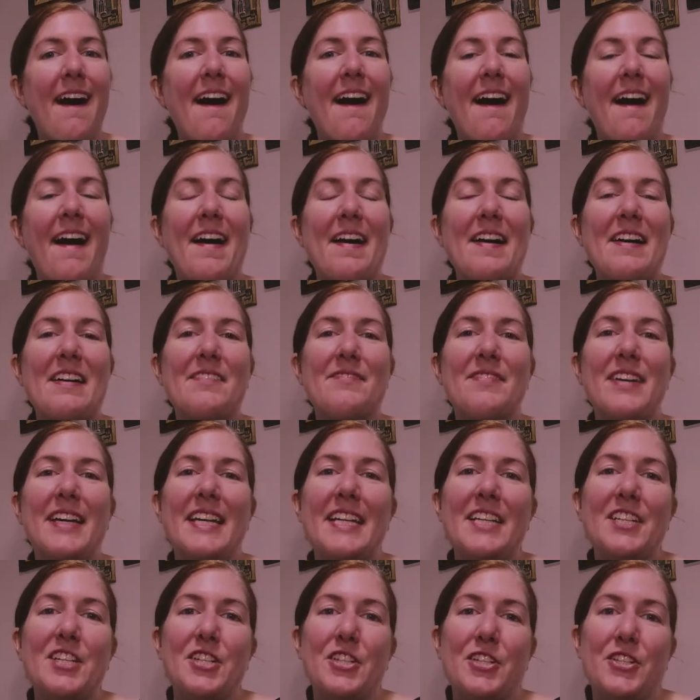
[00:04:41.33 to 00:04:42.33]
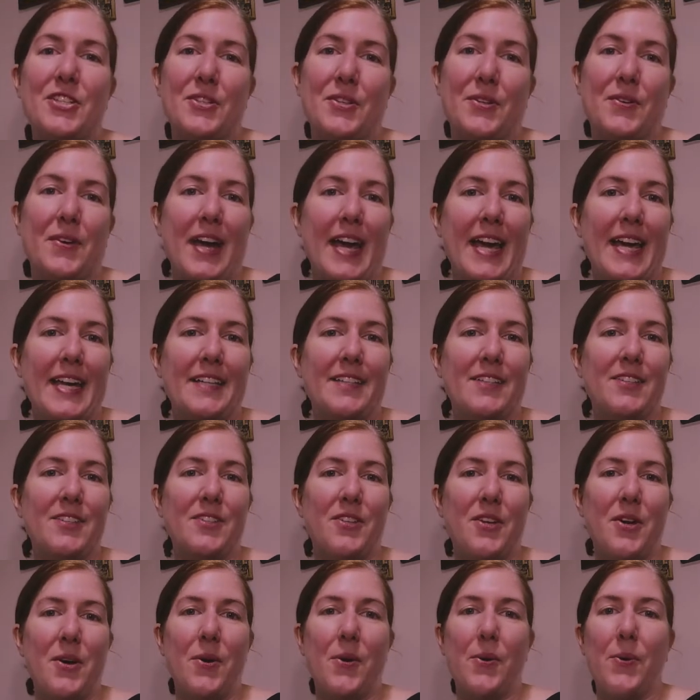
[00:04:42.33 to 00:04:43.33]
And it's just great.
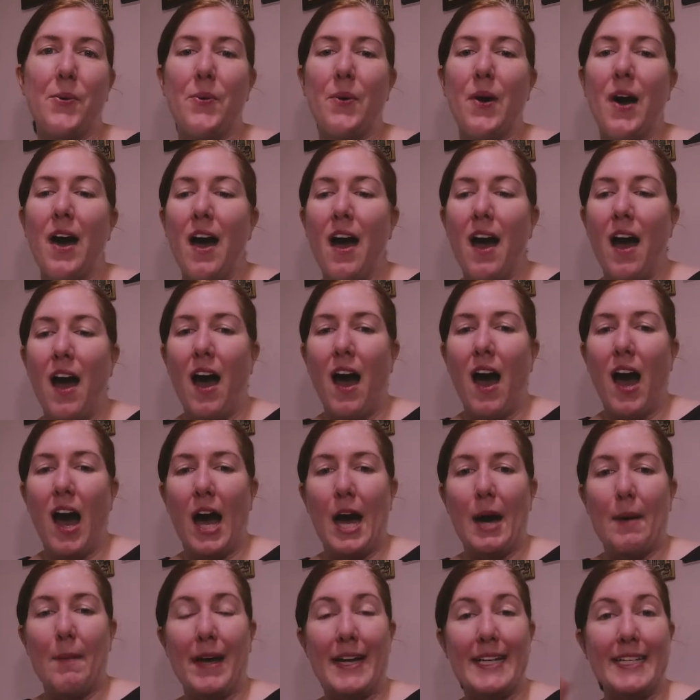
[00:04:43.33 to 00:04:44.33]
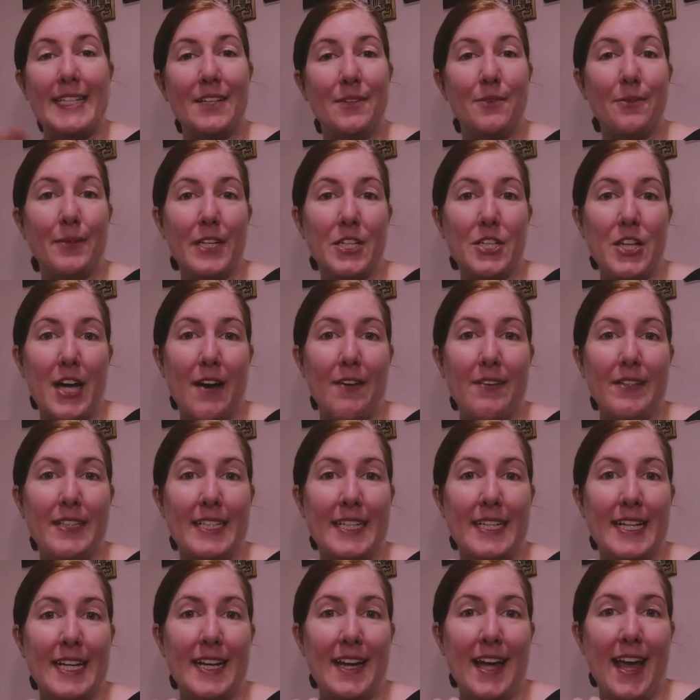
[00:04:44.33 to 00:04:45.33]
So I did reach out
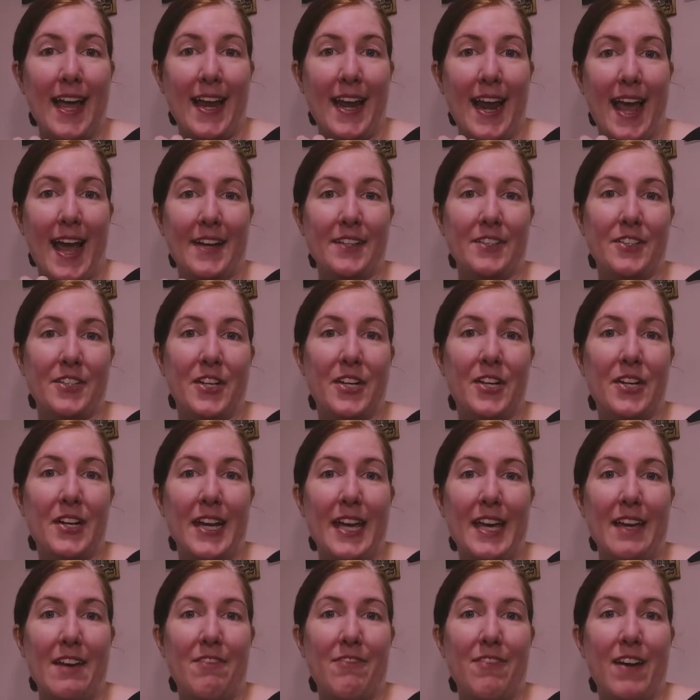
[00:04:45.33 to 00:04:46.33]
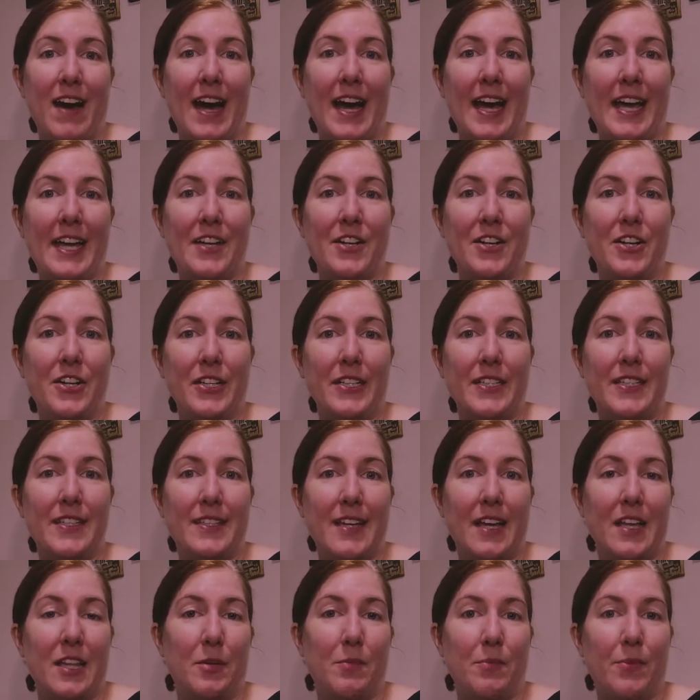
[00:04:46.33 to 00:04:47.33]
to Nita and ask her if I could
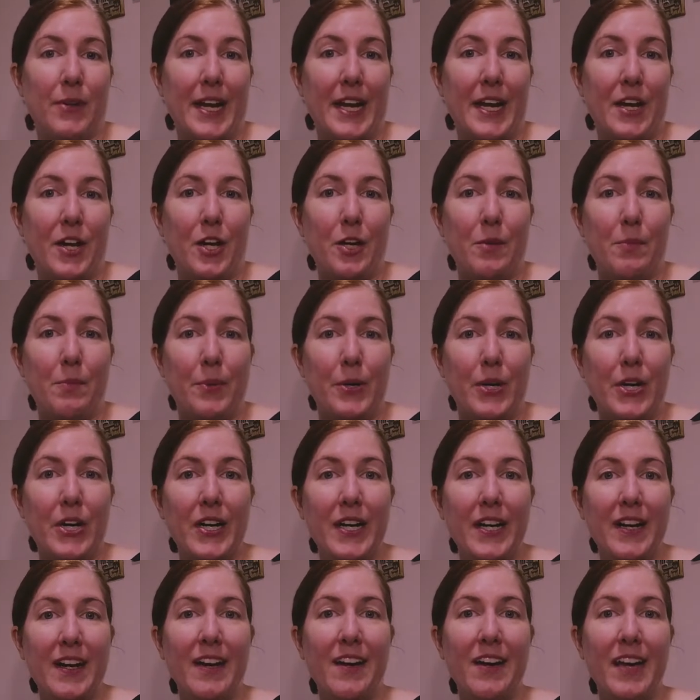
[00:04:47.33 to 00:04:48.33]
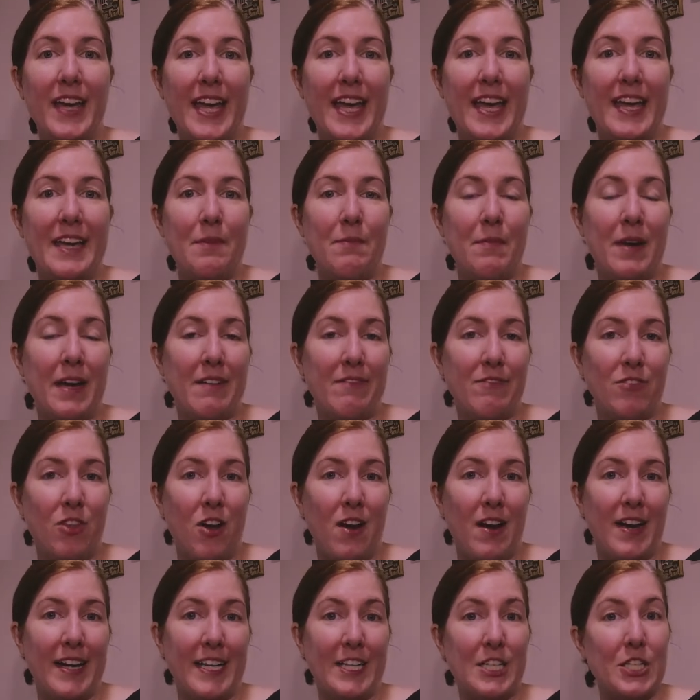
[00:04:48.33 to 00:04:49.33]
celebrate her book in my
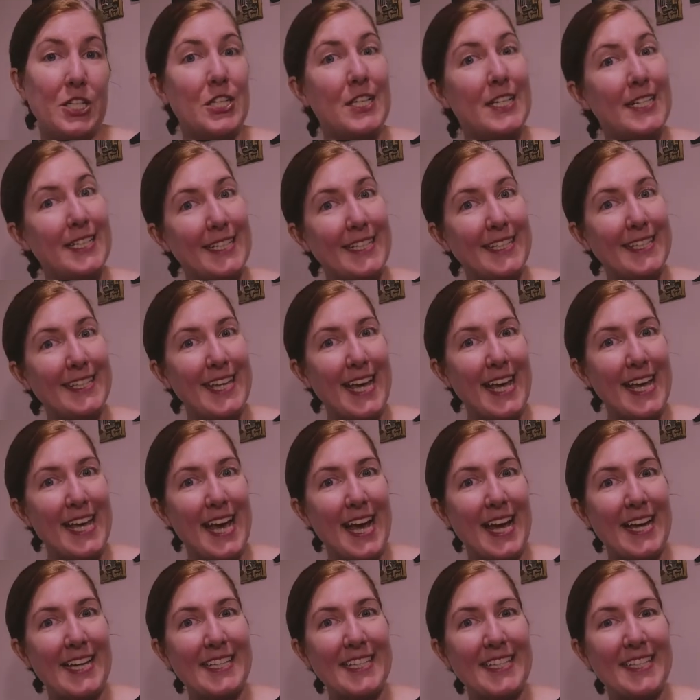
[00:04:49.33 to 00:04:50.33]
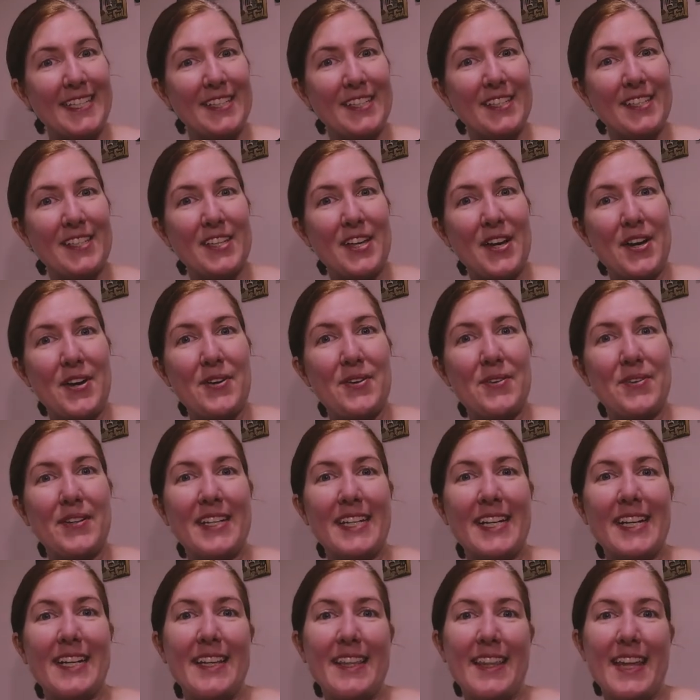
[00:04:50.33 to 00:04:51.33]
vlog, and she did say yes. So
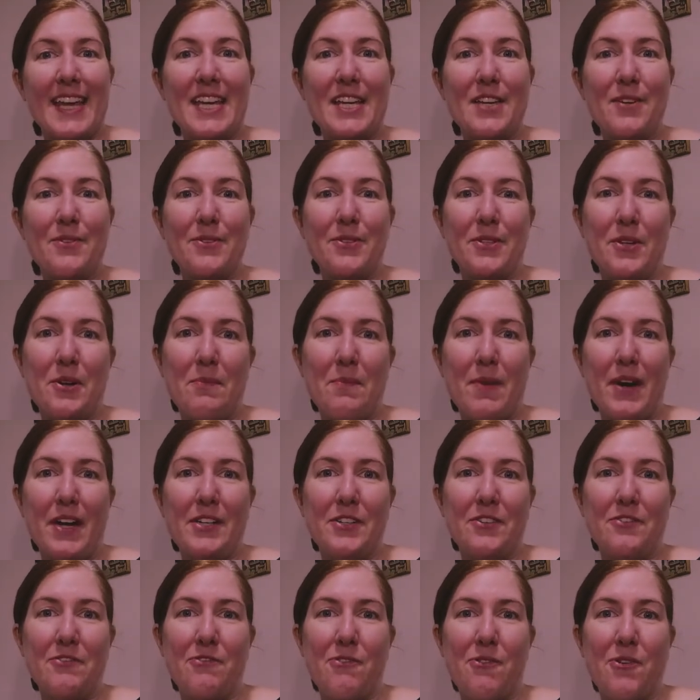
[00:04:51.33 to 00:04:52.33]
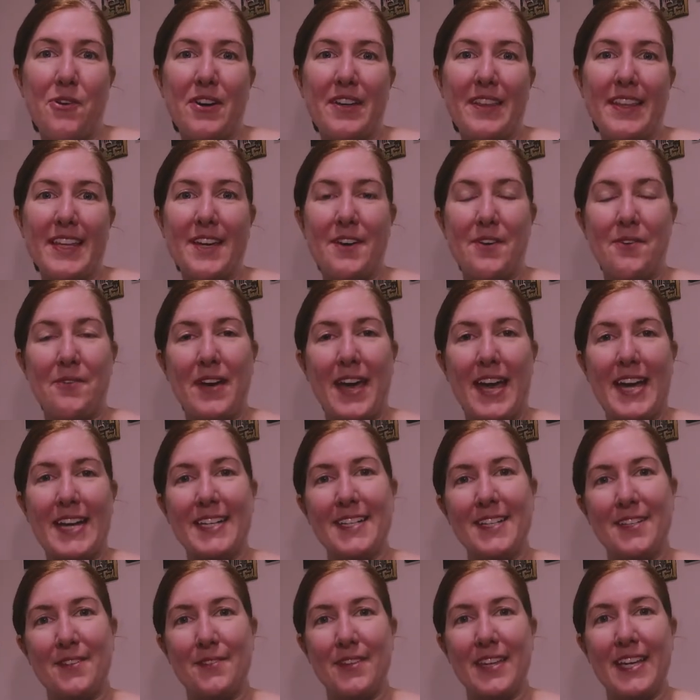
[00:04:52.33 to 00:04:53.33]
Nita, thank you so much for the okay
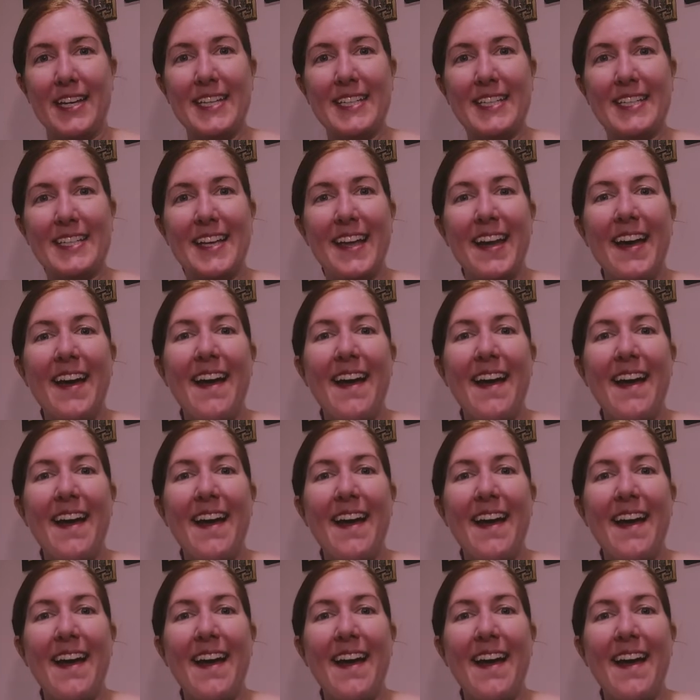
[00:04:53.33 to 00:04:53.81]
to do this.